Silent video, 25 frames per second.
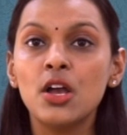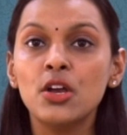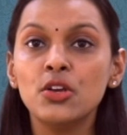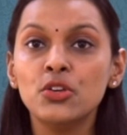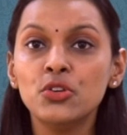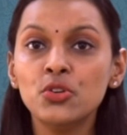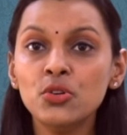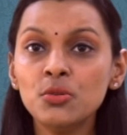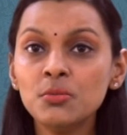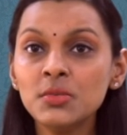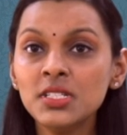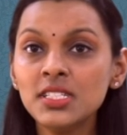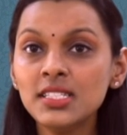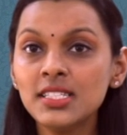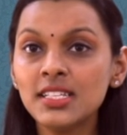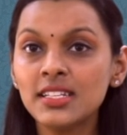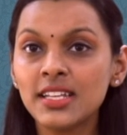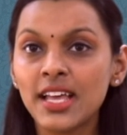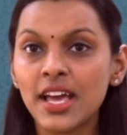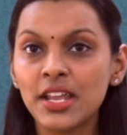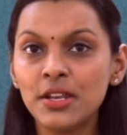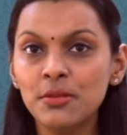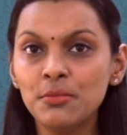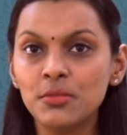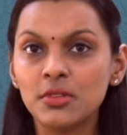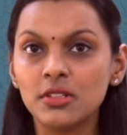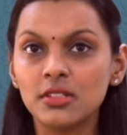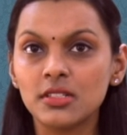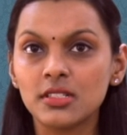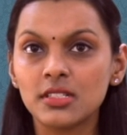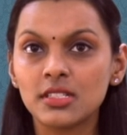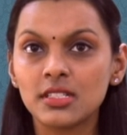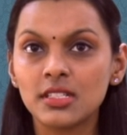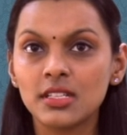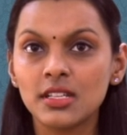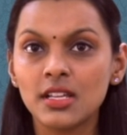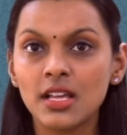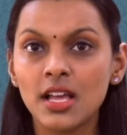Humans and
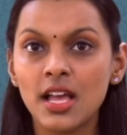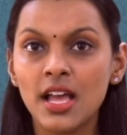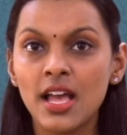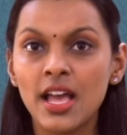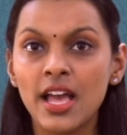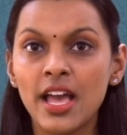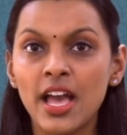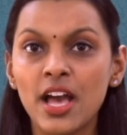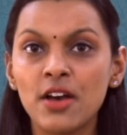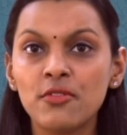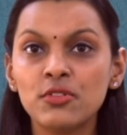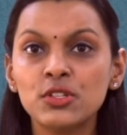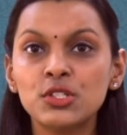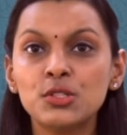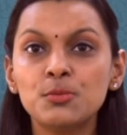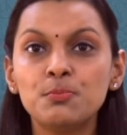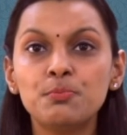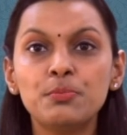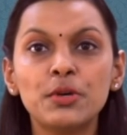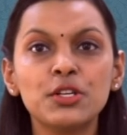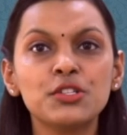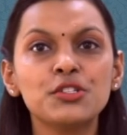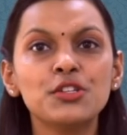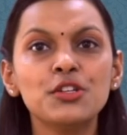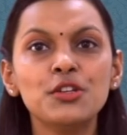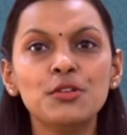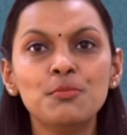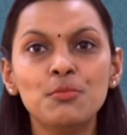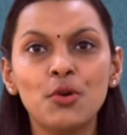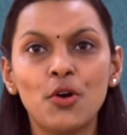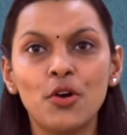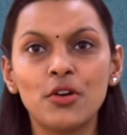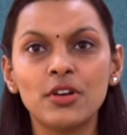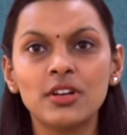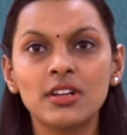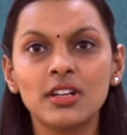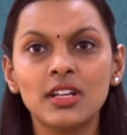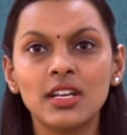animals have a special
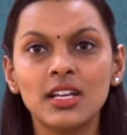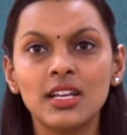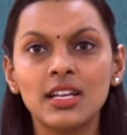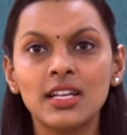bond